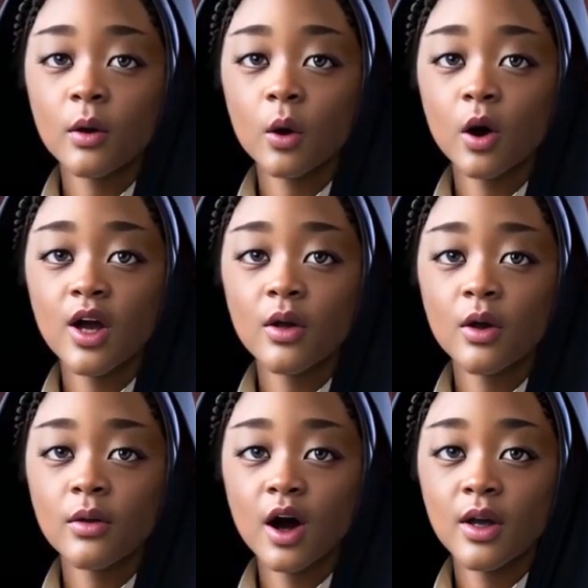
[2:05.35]
Watch for
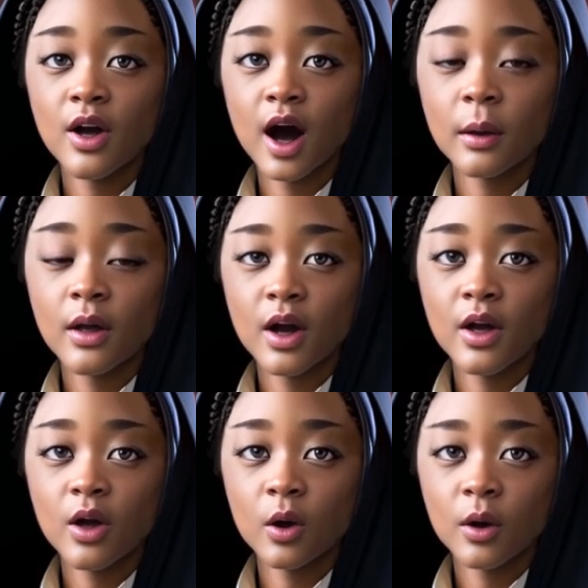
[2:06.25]
further
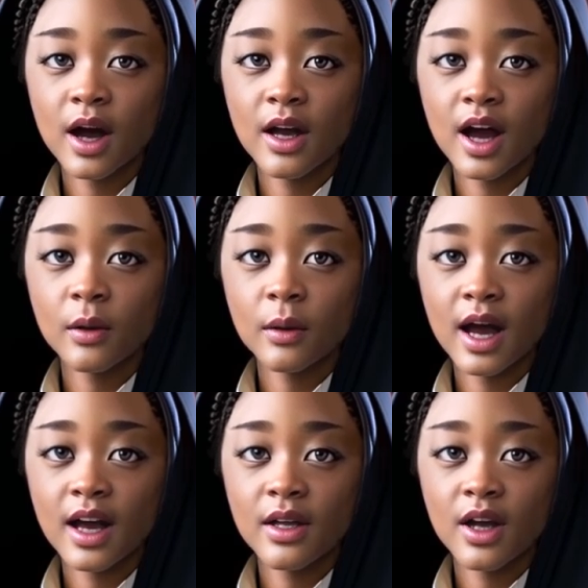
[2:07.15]
episodes or read the
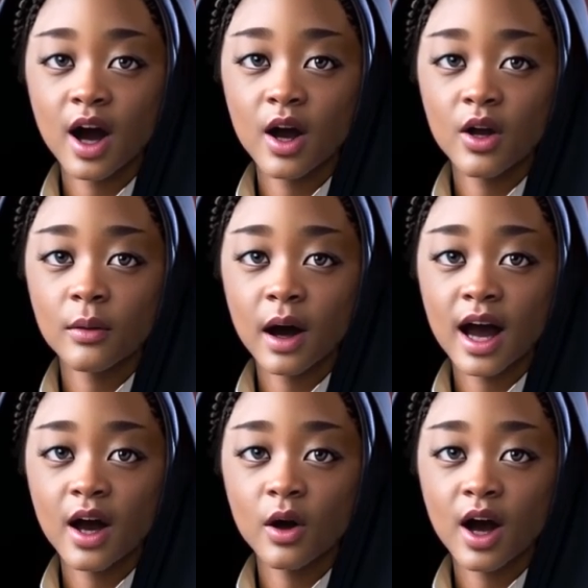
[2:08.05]
complete saga of my
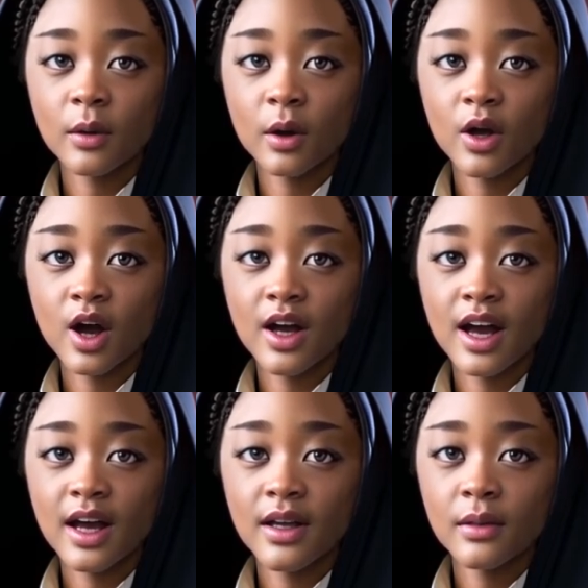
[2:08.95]
incredible journey.